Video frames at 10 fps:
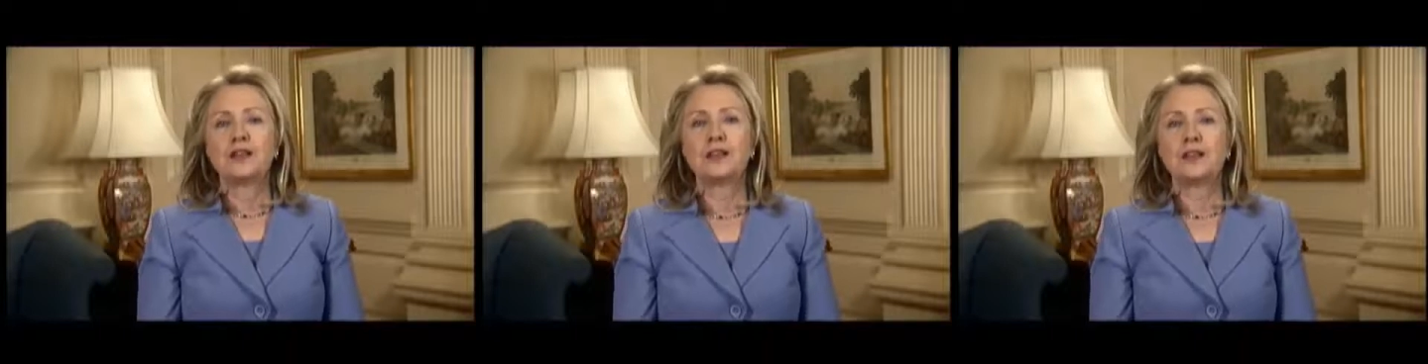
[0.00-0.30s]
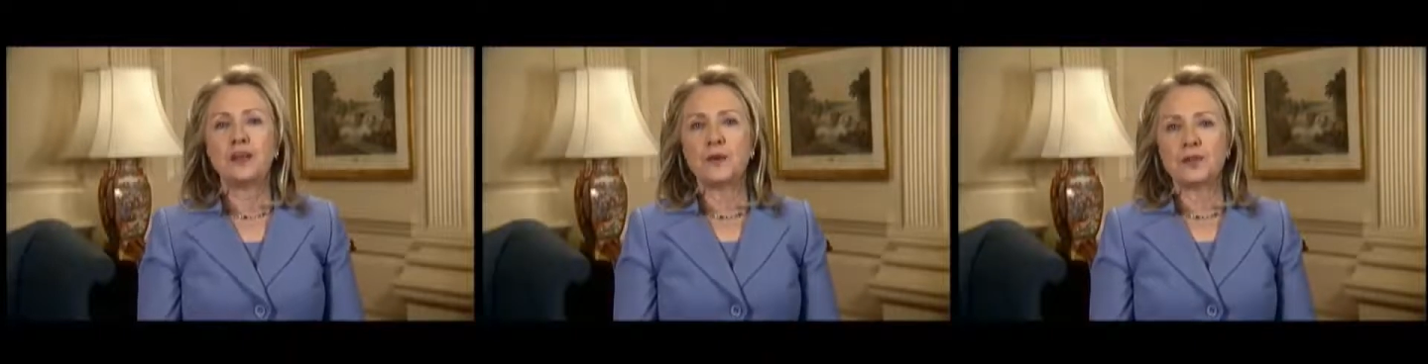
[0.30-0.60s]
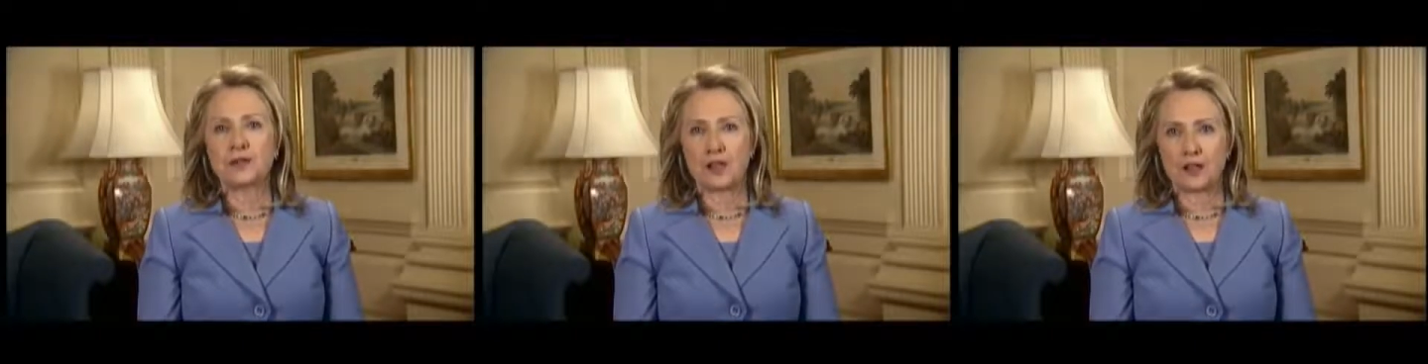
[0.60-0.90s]
Today
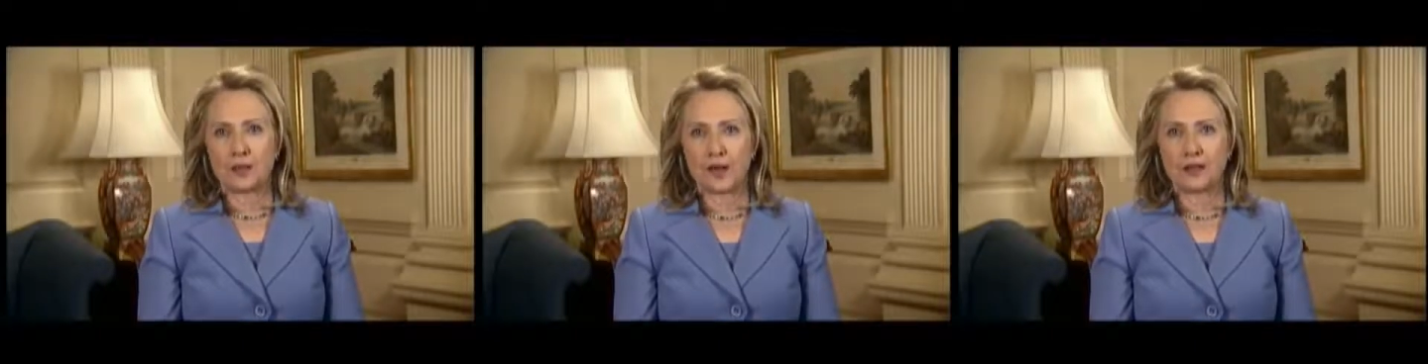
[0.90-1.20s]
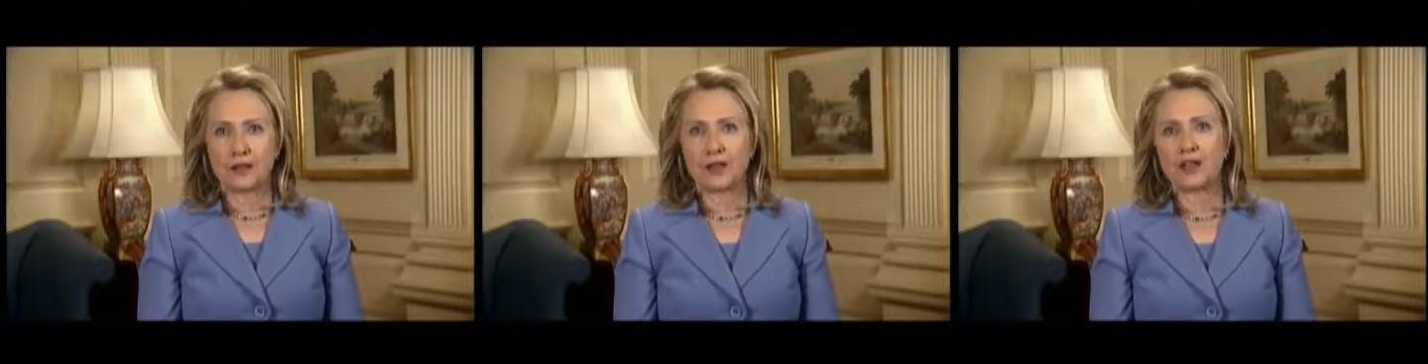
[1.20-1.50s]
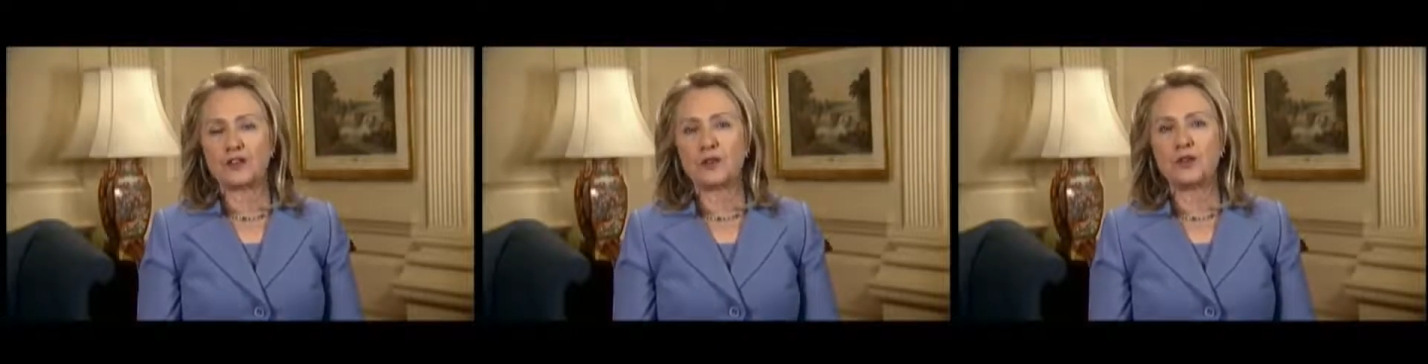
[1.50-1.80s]
we celebrate the
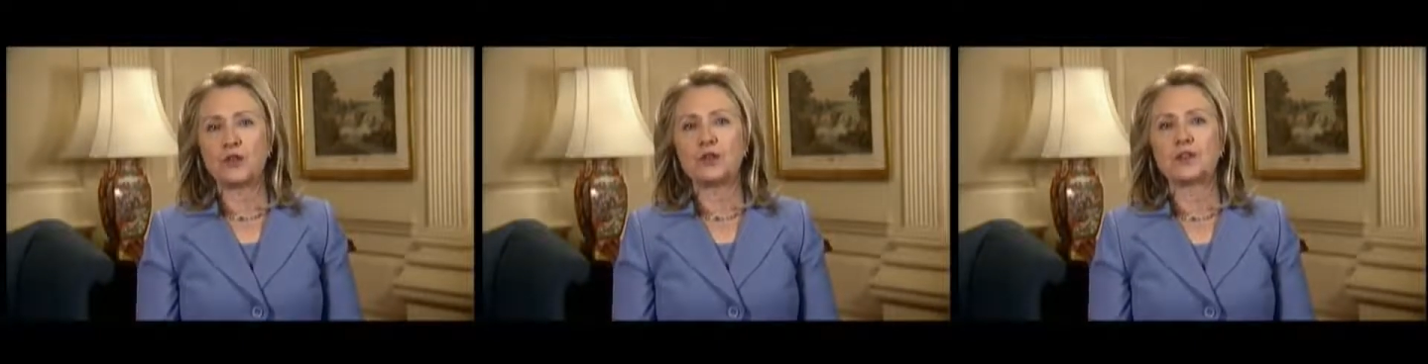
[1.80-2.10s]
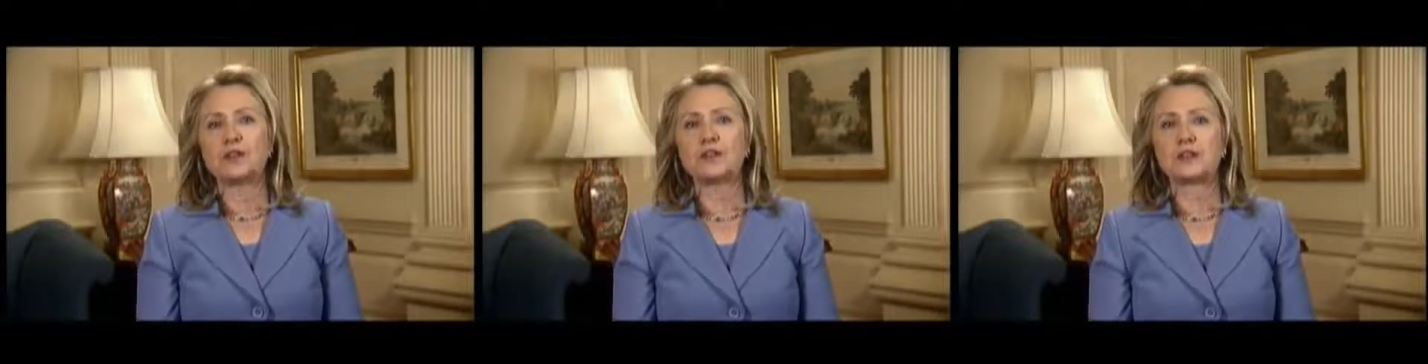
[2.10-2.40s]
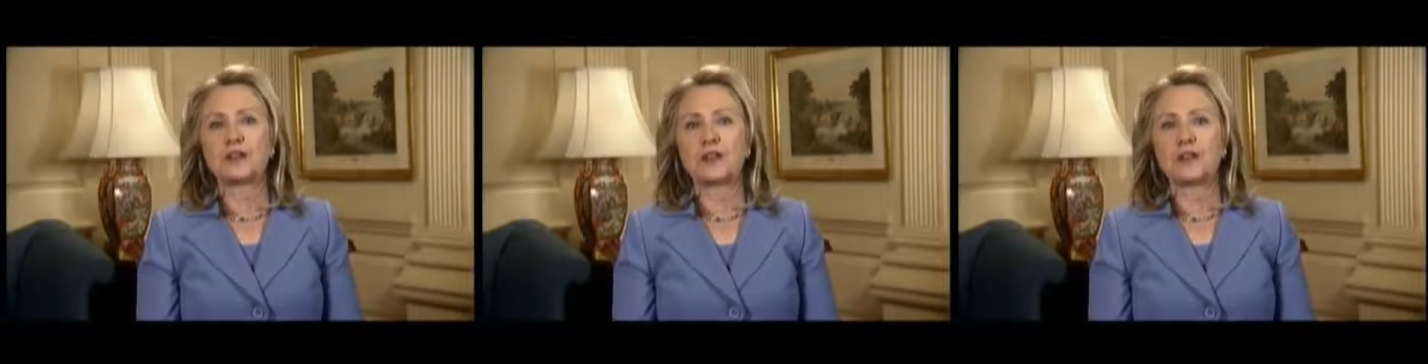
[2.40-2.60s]
contributions